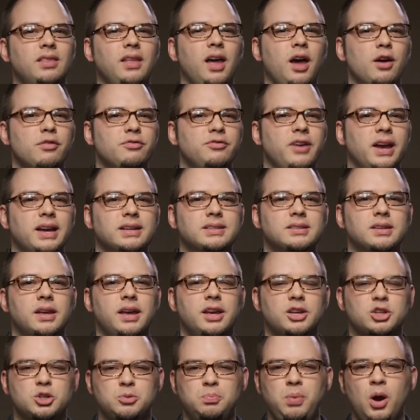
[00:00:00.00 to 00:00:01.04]
that affects
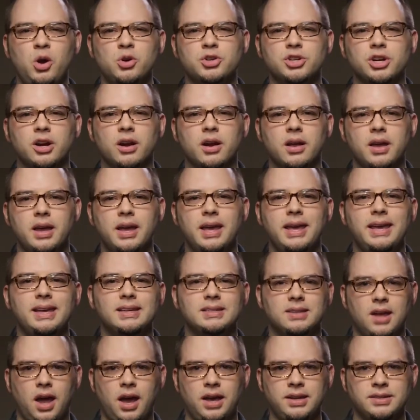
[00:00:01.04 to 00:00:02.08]
exposure
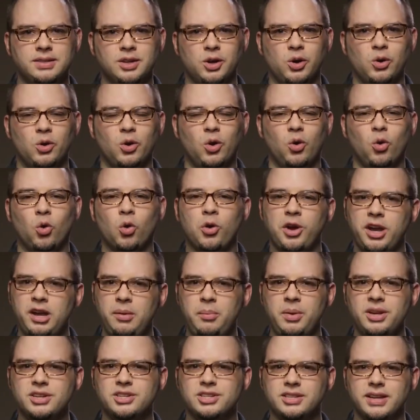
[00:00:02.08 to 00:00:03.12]
is ISO, or
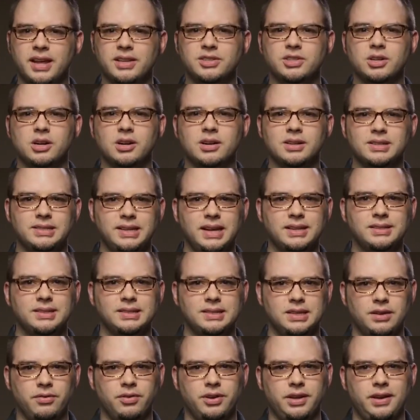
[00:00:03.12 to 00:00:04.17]
image sensor
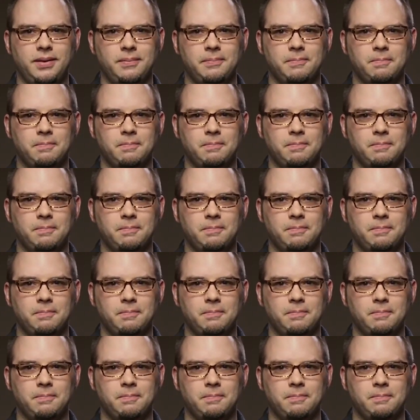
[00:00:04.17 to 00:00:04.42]
sensitivity.